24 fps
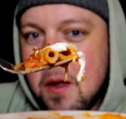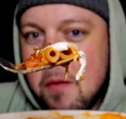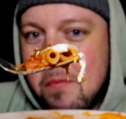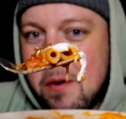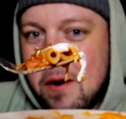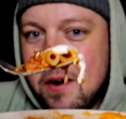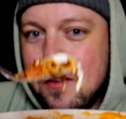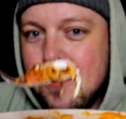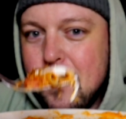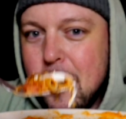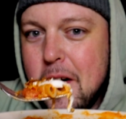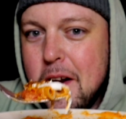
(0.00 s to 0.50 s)

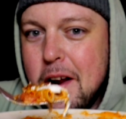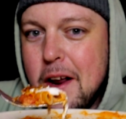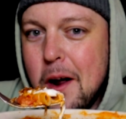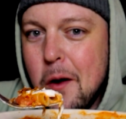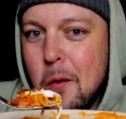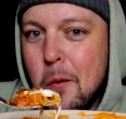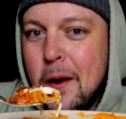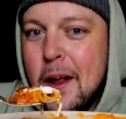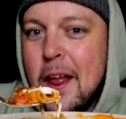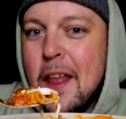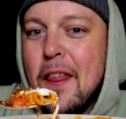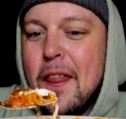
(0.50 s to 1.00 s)
it's funny how
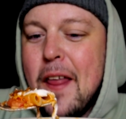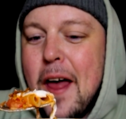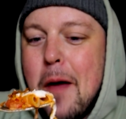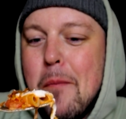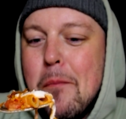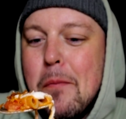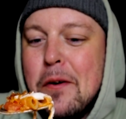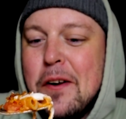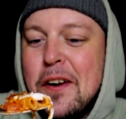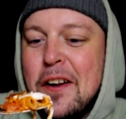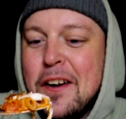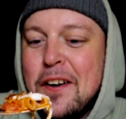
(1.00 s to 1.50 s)
we get that
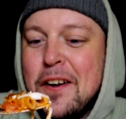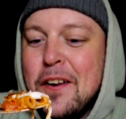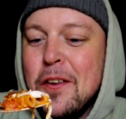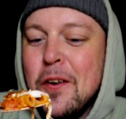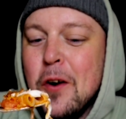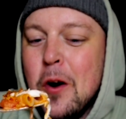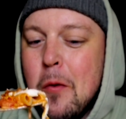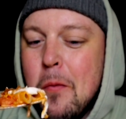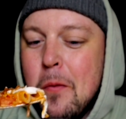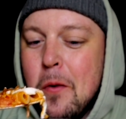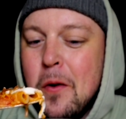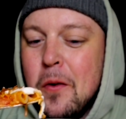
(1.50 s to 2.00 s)

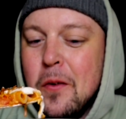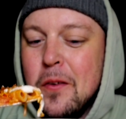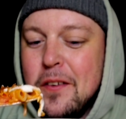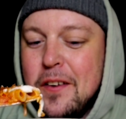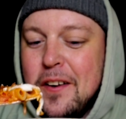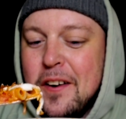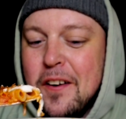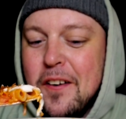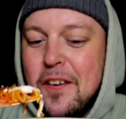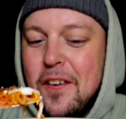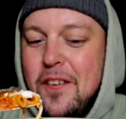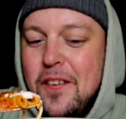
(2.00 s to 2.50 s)
particular about,
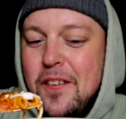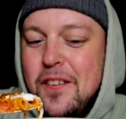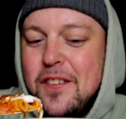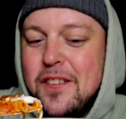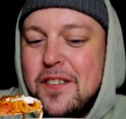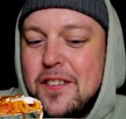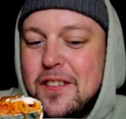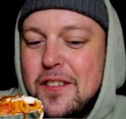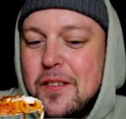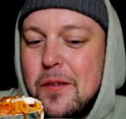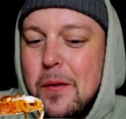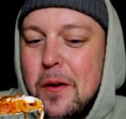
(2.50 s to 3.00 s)
you know,
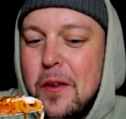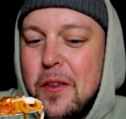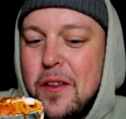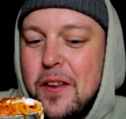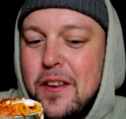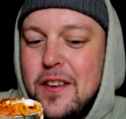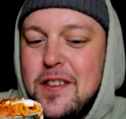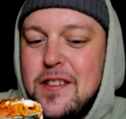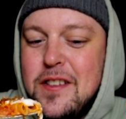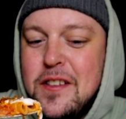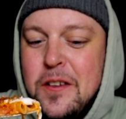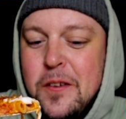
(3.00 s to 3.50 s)
about
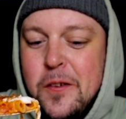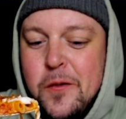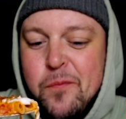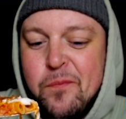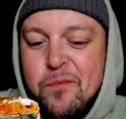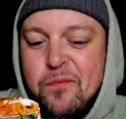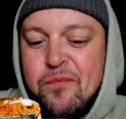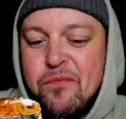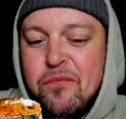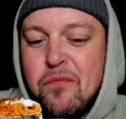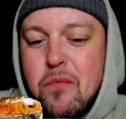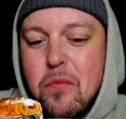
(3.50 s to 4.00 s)
things.
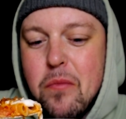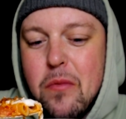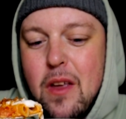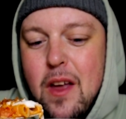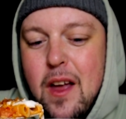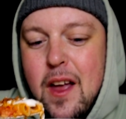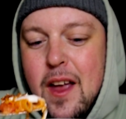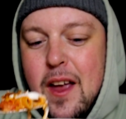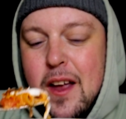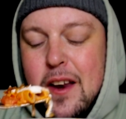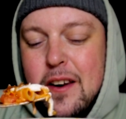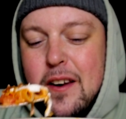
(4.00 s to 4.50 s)

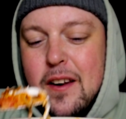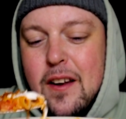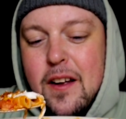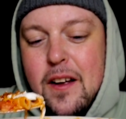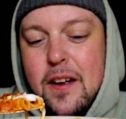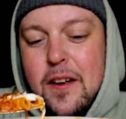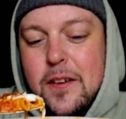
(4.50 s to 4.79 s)
And